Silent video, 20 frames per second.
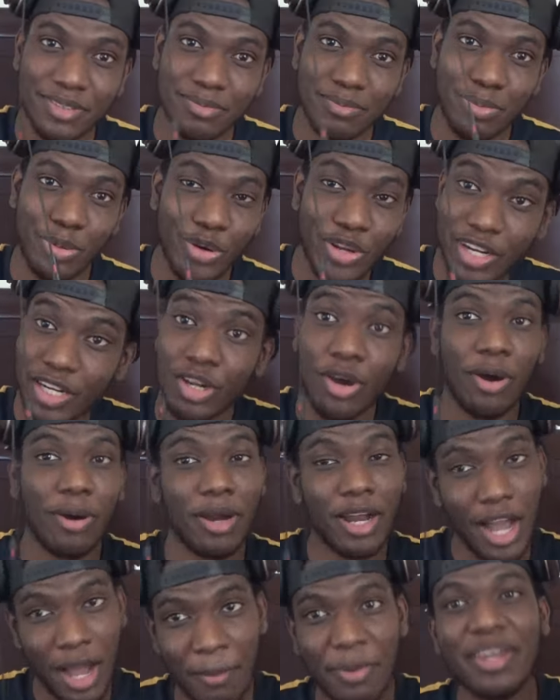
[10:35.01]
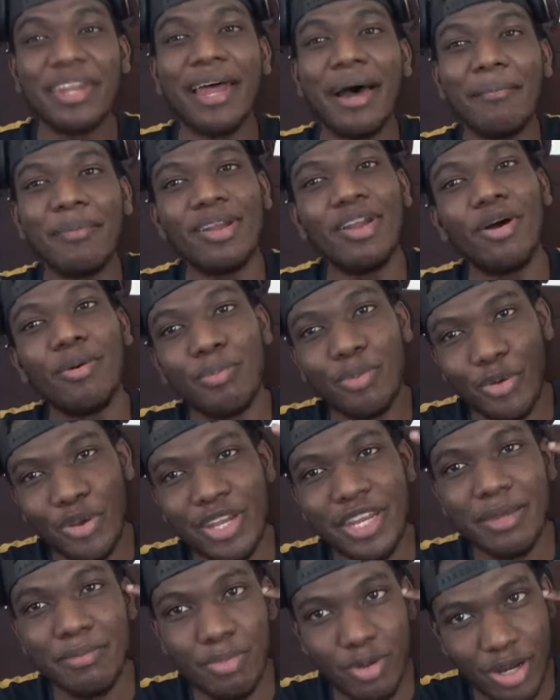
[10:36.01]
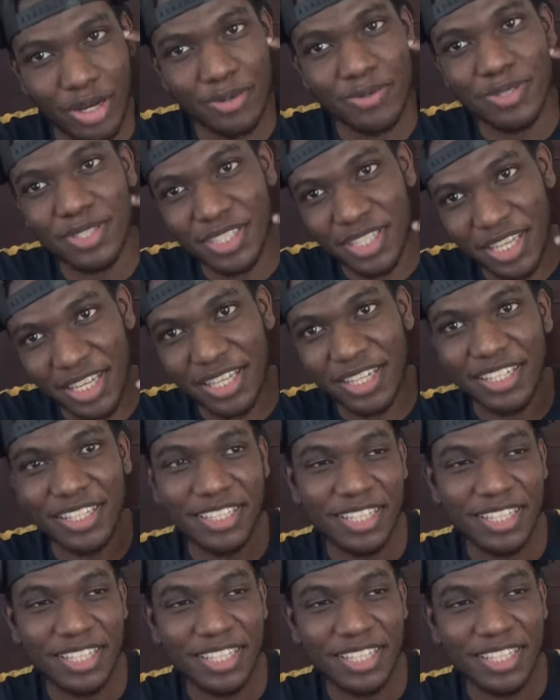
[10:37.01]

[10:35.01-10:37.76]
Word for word: Pretty, no, comment down below, pretty brown skin.